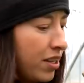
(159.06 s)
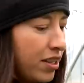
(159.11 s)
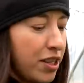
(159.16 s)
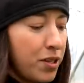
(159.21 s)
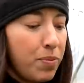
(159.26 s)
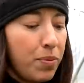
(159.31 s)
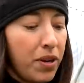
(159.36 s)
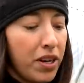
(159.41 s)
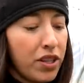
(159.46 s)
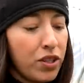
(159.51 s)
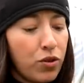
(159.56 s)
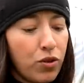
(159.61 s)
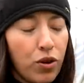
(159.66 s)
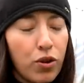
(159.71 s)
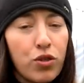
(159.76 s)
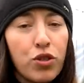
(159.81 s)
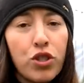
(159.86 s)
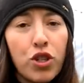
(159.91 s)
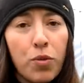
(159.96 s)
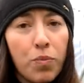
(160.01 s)
These plants
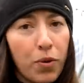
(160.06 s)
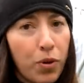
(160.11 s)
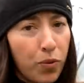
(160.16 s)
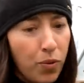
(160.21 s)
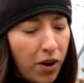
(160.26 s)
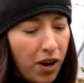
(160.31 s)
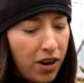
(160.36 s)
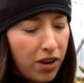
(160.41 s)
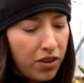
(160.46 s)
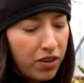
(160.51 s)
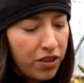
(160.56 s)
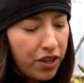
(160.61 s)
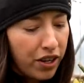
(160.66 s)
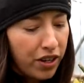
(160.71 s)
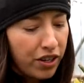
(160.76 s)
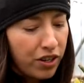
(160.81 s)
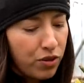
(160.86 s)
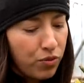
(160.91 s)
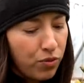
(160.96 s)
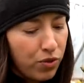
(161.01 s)
grow super well.
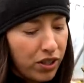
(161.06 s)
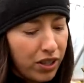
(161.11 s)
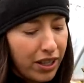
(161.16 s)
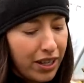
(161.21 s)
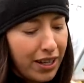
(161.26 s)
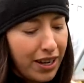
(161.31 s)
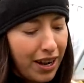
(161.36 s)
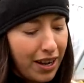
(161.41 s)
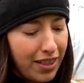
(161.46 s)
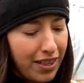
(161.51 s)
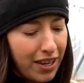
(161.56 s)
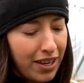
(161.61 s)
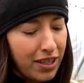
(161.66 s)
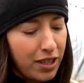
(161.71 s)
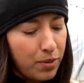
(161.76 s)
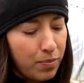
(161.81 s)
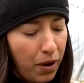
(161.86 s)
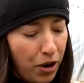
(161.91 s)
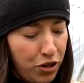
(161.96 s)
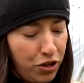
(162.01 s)
There is really nothing
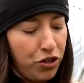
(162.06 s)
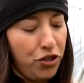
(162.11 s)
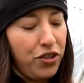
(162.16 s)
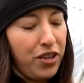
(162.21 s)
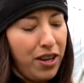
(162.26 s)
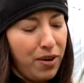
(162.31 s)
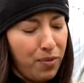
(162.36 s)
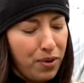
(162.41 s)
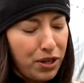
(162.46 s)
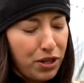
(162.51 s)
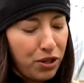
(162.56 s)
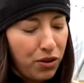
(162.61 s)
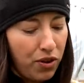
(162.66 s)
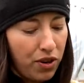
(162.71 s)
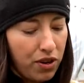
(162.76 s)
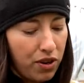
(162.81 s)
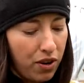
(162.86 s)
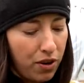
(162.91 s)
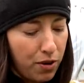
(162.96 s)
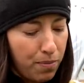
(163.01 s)
special that we do
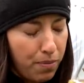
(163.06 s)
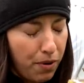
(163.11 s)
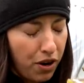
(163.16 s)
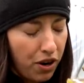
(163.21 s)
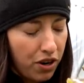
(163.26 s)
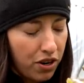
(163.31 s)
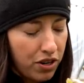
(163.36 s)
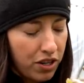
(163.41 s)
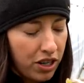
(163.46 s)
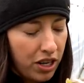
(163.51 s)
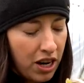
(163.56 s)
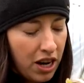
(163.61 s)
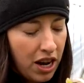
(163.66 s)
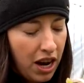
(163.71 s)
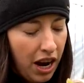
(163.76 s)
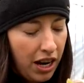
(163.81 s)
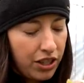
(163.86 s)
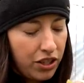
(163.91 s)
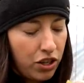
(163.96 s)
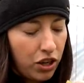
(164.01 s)
on our part.
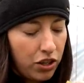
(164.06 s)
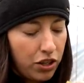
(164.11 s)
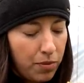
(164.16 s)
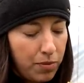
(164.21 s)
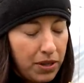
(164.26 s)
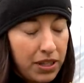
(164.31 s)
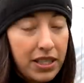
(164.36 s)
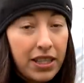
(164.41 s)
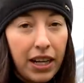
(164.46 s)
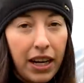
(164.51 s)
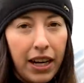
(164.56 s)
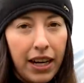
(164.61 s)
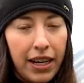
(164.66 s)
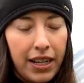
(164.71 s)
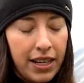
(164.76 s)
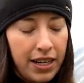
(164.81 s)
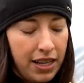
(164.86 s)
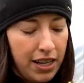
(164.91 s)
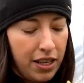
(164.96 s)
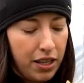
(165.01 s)
I start them
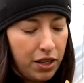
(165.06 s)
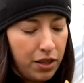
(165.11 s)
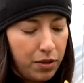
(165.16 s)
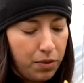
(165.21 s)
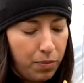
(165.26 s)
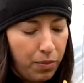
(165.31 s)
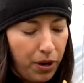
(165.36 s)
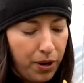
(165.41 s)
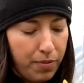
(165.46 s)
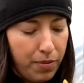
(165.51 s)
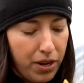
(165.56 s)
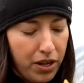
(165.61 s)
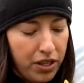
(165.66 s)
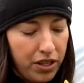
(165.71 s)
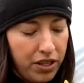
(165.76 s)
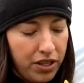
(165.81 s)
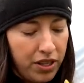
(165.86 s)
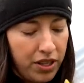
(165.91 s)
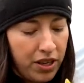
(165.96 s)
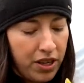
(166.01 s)
inside in the spring
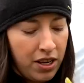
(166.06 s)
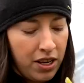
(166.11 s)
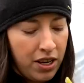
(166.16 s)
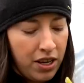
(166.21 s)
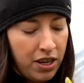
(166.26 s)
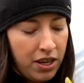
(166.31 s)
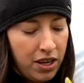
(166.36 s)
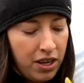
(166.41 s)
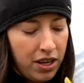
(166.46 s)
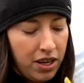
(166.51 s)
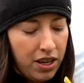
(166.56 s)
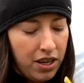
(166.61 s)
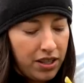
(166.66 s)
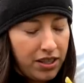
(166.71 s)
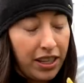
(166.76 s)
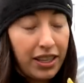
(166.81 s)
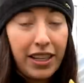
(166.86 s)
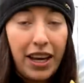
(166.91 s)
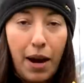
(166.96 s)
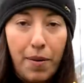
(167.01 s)
months
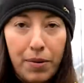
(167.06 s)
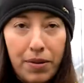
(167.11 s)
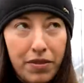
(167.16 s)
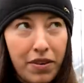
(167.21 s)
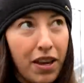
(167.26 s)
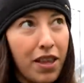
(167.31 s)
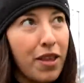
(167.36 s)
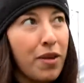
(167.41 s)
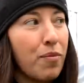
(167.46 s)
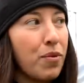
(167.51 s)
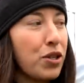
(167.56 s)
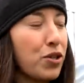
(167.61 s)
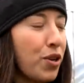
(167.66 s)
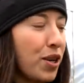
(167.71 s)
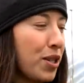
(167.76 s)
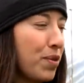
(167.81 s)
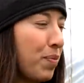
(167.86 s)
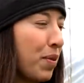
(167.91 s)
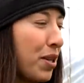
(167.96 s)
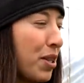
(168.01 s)
inside the cabin and then we
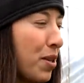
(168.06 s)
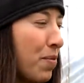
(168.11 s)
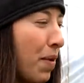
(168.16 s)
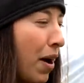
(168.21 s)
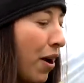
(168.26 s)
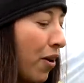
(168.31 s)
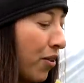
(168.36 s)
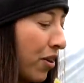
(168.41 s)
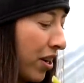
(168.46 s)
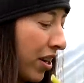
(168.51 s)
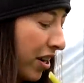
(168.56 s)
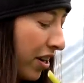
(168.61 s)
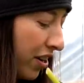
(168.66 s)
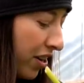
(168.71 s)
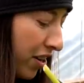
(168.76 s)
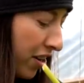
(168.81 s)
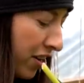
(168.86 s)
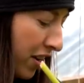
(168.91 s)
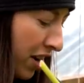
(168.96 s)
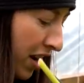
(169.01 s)
transplant them out
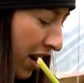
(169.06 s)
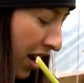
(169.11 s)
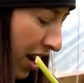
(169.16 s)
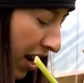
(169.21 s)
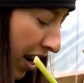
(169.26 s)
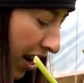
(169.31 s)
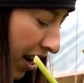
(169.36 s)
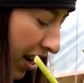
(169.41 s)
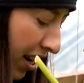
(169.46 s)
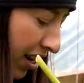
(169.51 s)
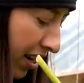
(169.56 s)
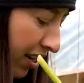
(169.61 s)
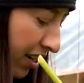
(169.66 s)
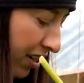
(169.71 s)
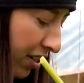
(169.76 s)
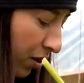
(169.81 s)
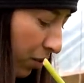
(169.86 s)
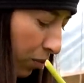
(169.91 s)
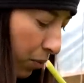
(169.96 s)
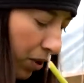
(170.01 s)
here
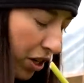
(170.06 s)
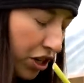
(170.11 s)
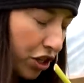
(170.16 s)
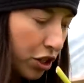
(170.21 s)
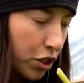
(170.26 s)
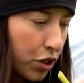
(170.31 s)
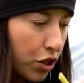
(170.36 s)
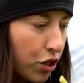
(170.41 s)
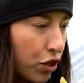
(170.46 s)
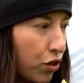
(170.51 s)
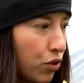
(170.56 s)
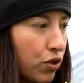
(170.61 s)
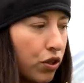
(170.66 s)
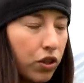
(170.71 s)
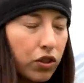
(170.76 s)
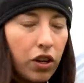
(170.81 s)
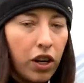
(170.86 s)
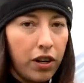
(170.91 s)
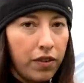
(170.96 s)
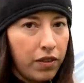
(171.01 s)
and we just use a
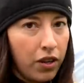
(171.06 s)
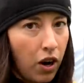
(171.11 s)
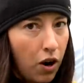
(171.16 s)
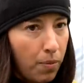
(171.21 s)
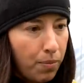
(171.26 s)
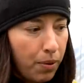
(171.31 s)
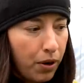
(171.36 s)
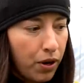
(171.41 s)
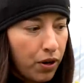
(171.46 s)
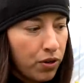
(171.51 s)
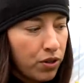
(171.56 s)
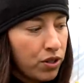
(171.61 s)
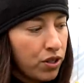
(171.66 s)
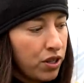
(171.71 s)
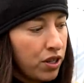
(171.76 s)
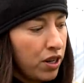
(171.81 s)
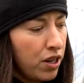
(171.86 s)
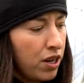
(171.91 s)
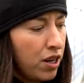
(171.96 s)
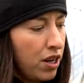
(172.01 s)
lot of
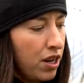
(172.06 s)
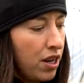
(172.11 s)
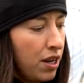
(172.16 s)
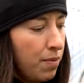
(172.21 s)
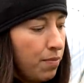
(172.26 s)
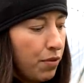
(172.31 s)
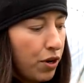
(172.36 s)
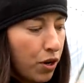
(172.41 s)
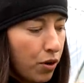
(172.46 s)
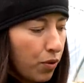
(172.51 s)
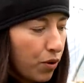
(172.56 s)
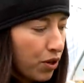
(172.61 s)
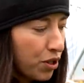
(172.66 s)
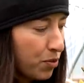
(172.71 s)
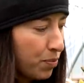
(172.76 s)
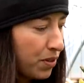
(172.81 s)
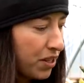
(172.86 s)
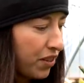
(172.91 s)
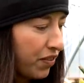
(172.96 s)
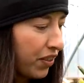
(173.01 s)
compost manure
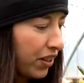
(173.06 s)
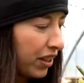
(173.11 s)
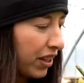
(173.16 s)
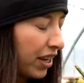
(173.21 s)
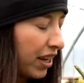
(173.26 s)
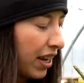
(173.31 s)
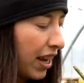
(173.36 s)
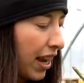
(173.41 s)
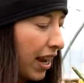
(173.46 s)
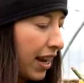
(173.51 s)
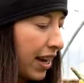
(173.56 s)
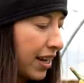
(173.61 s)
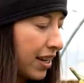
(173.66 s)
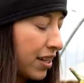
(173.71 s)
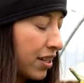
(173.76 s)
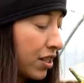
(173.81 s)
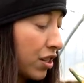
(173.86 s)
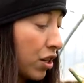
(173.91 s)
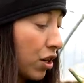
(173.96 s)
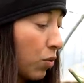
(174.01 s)
specifically
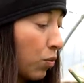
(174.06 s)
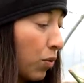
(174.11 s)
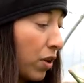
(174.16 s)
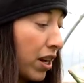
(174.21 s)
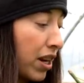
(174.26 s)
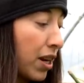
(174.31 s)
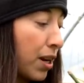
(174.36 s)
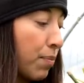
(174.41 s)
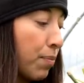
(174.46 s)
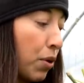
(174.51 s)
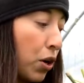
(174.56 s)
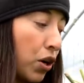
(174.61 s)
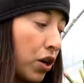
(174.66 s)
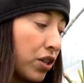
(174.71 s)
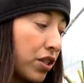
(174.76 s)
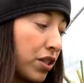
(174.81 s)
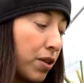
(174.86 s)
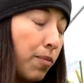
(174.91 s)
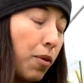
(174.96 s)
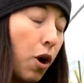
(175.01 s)
and we
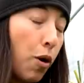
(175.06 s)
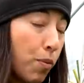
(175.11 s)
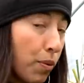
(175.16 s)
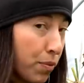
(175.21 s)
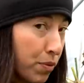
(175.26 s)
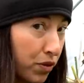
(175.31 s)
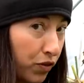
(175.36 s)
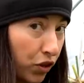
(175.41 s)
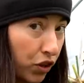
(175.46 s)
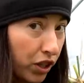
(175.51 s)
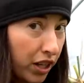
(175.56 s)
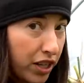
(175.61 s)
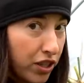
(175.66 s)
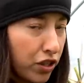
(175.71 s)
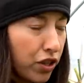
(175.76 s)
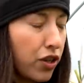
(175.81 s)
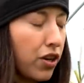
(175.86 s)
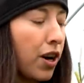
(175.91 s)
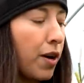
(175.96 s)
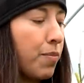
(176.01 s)
put some all-purpose
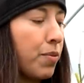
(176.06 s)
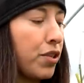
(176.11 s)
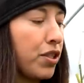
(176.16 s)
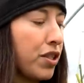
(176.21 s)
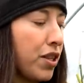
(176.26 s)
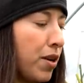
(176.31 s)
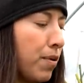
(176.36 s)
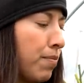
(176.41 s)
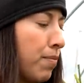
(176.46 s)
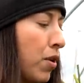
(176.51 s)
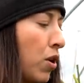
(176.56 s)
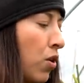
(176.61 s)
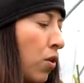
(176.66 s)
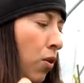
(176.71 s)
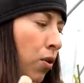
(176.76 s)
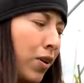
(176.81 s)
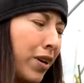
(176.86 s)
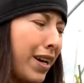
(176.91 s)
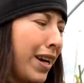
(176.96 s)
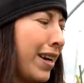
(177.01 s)
fertilizer i put some
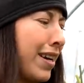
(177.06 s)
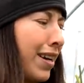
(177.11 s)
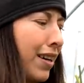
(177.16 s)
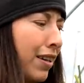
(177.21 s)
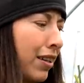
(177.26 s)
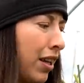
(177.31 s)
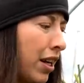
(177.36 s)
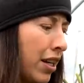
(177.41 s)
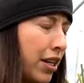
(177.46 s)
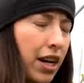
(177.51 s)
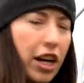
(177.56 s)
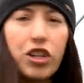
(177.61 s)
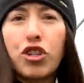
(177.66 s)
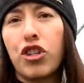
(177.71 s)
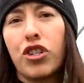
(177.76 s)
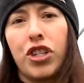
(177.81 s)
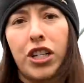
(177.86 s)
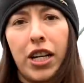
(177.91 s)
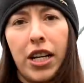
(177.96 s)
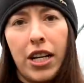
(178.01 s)
organic like
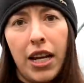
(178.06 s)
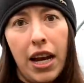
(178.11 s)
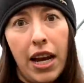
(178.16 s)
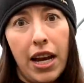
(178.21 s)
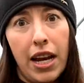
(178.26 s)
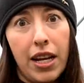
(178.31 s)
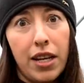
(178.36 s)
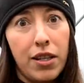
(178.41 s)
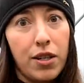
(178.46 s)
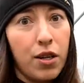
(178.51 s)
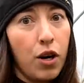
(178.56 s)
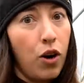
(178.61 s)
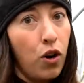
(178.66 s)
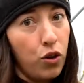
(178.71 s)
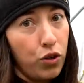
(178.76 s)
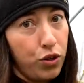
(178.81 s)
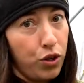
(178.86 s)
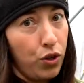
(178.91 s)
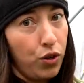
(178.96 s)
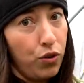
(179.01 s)
nitrogen and
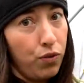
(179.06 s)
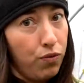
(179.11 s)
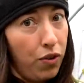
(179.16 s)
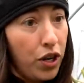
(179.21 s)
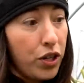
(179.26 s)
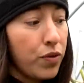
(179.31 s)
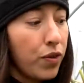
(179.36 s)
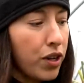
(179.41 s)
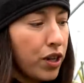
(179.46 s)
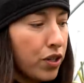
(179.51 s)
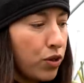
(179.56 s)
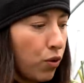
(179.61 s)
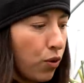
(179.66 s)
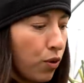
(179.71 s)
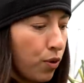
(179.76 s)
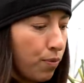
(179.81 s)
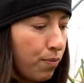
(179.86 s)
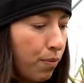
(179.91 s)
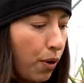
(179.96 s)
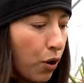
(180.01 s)
also phosphorus
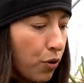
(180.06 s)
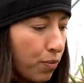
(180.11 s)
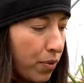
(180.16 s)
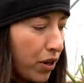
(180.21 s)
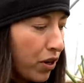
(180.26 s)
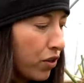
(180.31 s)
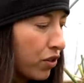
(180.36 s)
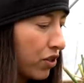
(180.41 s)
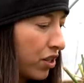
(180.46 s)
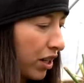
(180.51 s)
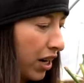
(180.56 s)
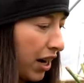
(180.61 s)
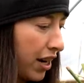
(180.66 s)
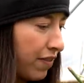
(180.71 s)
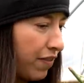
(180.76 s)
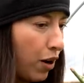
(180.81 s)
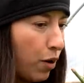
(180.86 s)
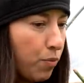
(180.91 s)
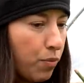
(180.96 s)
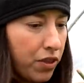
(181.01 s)
or bone meal to kind
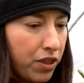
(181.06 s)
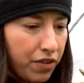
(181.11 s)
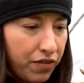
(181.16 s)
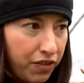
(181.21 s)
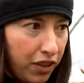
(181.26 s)
of help with the